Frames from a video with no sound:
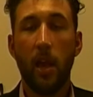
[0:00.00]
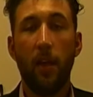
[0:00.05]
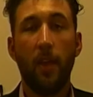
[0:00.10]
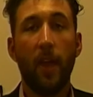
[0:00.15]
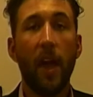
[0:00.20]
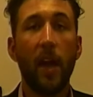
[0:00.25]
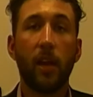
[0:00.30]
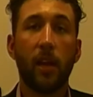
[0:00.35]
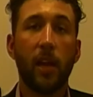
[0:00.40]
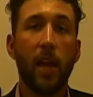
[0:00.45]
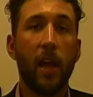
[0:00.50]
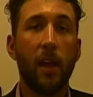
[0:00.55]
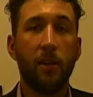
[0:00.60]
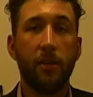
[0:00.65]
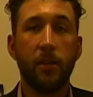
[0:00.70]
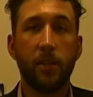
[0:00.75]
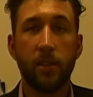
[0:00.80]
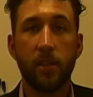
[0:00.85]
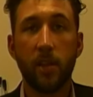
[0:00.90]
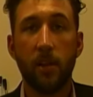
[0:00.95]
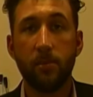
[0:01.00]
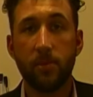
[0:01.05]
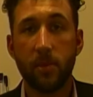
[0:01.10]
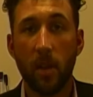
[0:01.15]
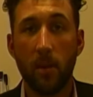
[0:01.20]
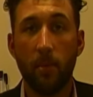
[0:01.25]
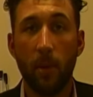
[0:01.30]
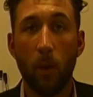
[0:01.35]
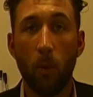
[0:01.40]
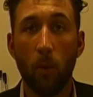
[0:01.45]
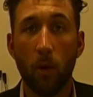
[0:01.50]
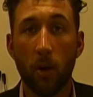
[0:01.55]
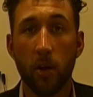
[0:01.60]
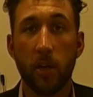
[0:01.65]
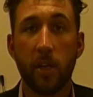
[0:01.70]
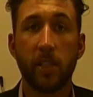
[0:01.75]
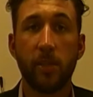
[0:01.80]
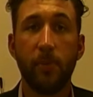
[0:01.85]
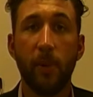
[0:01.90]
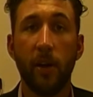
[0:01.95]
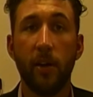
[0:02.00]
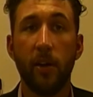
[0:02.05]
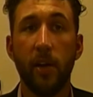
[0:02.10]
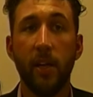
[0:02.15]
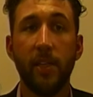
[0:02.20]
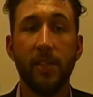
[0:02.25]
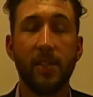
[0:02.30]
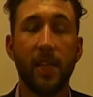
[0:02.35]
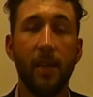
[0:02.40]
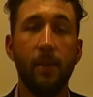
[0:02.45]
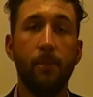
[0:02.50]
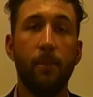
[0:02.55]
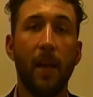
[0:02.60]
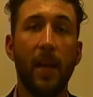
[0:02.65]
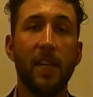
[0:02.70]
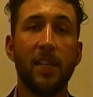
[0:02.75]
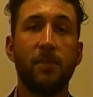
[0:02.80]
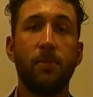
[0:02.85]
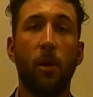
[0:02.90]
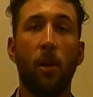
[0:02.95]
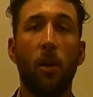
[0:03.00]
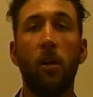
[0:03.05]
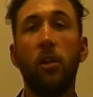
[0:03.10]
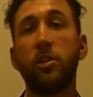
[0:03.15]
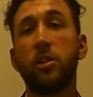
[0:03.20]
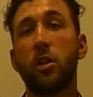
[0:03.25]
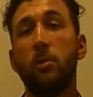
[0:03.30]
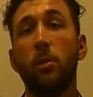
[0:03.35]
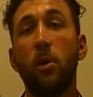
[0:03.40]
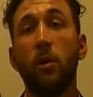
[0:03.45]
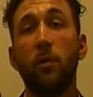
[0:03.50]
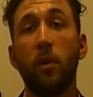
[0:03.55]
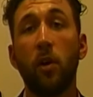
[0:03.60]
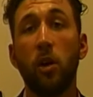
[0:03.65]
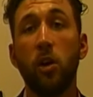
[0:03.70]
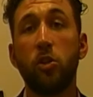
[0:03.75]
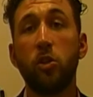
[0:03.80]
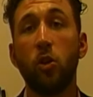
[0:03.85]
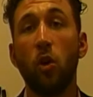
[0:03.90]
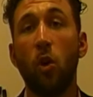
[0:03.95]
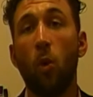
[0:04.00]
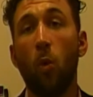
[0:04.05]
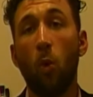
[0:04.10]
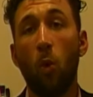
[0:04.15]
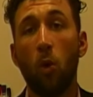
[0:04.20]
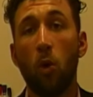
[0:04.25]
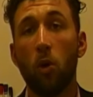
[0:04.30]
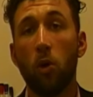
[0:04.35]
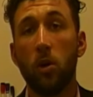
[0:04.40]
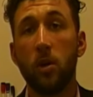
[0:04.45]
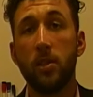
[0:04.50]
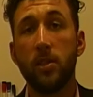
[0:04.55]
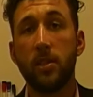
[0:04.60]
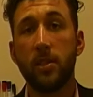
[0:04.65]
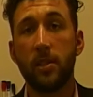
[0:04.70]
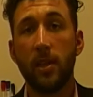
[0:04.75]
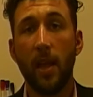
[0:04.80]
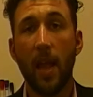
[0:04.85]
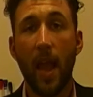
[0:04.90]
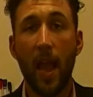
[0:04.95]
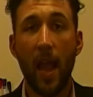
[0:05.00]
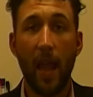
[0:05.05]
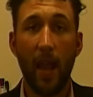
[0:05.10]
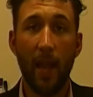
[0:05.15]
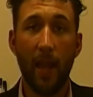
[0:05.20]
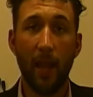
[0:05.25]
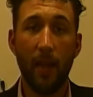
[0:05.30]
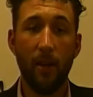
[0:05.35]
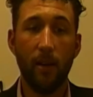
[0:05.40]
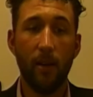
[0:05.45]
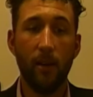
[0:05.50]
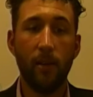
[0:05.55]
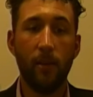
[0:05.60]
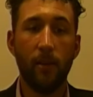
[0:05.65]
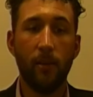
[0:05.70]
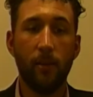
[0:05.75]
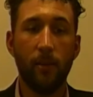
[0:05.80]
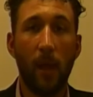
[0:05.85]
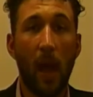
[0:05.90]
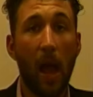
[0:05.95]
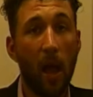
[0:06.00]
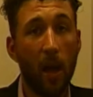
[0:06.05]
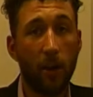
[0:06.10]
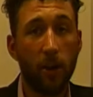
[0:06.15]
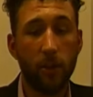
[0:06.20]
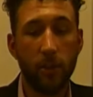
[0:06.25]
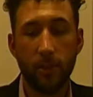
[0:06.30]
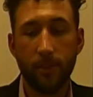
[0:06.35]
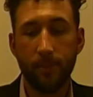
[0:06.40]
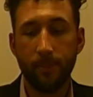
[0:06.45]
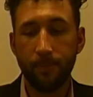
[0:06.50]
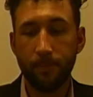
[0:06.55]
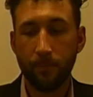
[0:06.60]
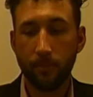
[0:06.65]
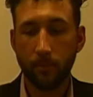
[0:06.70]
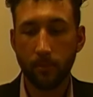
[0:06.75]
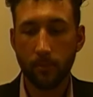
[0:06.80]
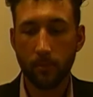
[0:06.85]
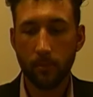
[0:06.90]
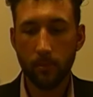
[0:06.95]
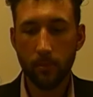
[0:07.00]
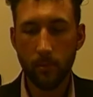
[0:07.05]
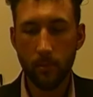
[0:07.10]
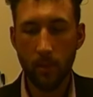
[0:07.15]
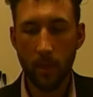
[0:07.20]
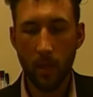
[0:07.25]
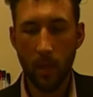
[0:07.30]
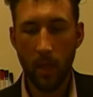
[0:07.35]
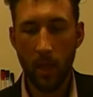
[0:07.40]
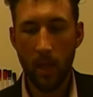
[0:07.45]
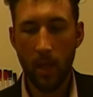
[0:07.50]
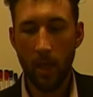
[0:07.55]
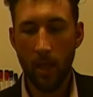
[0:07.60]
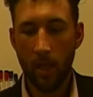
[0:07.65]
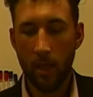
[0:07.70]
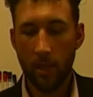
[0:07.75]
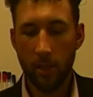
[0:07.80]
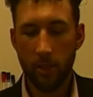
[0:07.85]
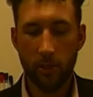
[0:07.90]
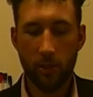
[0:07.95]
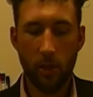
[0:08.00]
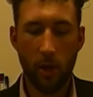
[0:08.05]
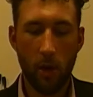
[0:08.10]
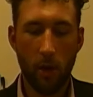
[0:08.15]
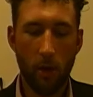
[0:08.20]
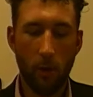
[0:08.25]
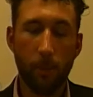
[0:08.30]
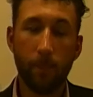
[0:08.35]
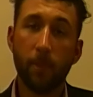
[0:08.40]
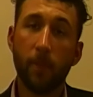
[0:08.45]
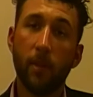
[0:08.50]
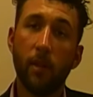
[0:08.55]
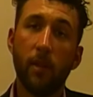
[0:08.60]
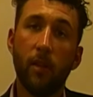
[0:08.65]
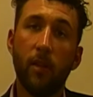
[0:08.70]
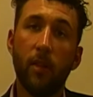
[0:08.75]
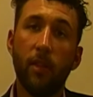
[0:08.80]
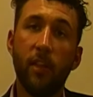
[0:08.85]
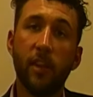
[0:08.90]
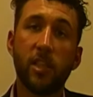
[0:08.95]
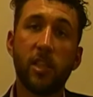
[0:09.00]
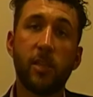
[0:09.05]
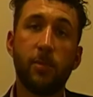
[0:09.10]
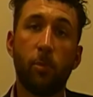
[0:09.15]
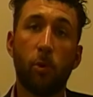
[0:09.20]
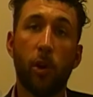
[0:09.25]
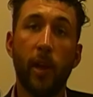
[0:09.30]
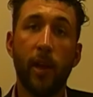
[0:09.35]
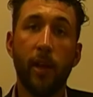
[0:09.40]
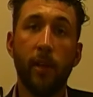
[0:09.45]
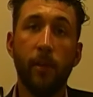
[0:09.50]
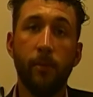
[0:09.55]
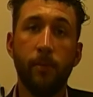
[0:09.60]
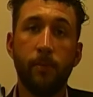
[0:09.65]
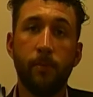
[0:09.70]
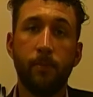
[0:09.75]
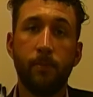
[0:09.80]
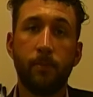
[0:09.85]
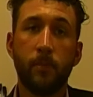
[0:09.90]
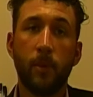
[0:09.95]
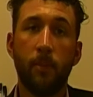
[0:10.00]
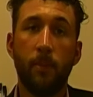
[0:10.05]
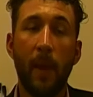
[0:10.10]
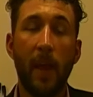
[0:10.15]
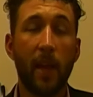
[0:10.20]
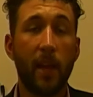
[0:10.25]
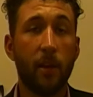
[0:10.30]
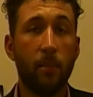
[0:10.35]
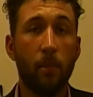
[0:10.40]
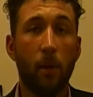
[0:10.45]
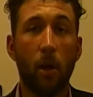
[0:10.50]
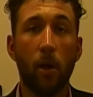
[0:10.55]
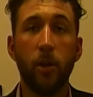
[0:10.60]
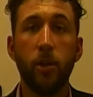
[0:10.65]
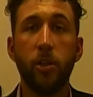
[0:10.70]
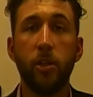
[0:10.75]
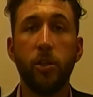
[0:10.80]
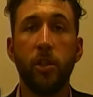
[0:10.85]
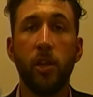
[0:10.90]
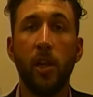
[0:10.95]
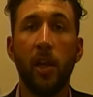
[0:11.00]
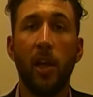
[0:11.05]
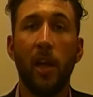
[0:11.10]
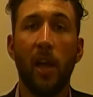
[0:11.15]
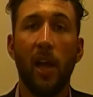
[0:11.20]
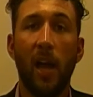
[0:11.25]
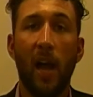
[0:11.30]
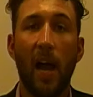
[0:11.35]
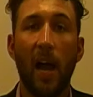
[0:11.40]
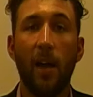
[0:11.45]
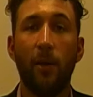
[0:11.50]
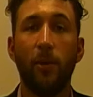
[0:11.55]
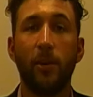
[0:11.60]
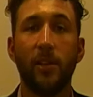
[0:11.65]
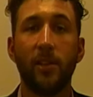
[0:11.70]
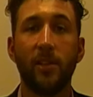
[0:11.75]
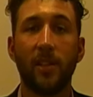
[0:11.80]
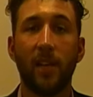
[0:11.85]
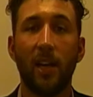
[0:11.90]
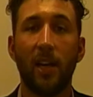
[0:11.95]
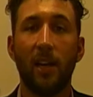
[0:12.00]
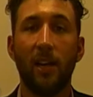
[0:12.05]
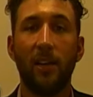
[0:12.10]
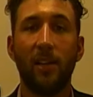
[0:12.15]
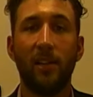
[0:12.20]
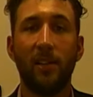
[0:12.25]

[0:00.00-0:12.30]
Now that kind of sums up my work experience in baseball, so moving on to awards and honors. So this spring, back in March, I was